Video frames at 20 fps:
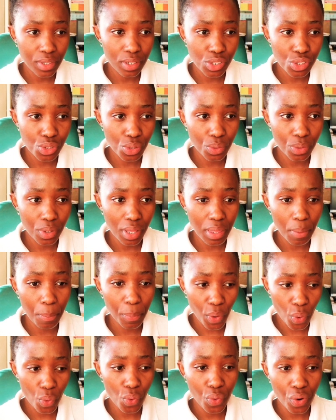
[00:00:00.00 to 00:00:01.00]
So the
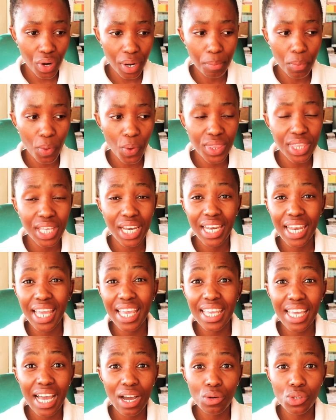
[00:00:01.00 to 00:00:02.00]
program or the
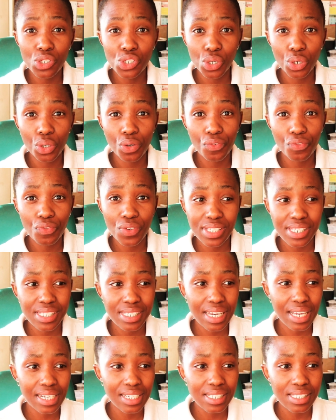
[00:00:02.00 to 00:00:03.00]
layout of
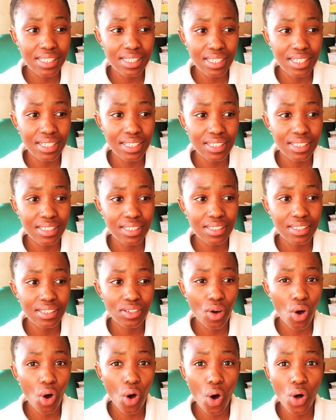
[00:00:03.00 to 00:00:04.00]
studies in
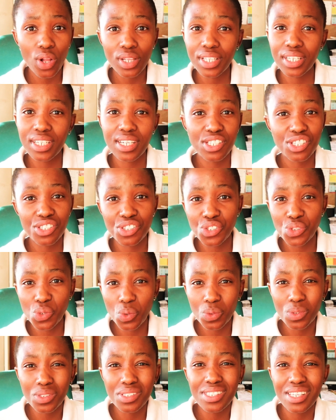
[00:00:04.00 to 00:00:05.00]
all the nursing
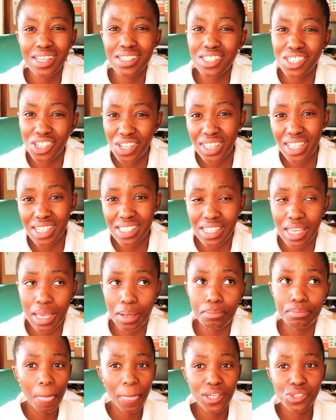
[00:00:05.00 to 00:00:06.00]
schools, it's not the same.